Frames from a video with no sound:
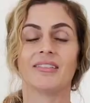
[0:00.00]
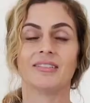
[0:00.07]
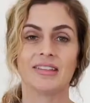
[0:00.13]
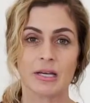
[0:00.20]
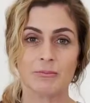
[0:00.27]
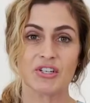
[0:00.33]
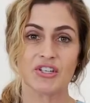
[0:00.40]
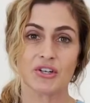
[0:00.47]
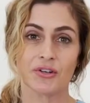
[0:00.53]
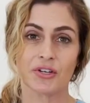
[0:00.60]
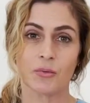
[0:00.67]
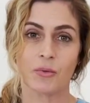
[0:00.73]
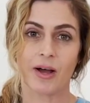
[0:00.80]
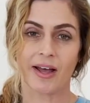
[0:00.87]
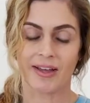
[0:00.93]
Let me show you
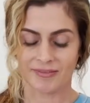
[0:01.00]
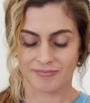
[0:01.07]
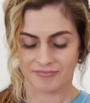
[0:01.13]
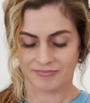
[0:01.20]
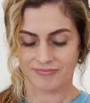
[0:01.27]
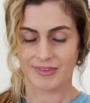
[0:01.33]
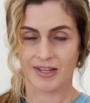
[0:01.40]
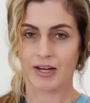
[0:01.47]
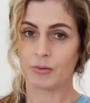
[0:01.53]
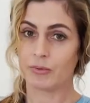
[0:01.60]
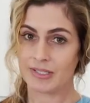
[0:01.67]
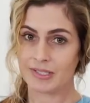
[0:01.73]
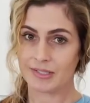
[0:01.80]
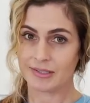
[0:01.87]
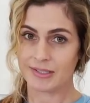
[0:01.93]
why. I
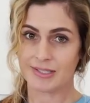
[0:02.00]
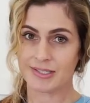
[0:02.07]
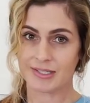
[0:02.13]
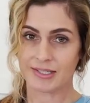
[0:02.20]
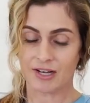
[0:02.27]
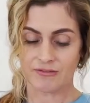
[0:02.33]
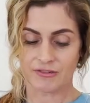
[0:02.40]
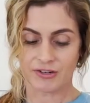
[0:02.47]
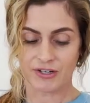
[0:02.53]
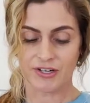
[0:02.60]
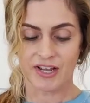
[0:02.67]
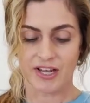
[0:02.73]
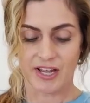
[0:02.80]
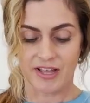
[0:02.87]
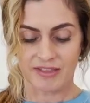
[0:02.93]
recently
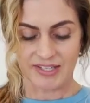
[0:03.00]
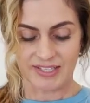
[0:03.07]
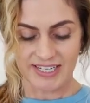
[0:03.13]
discovered this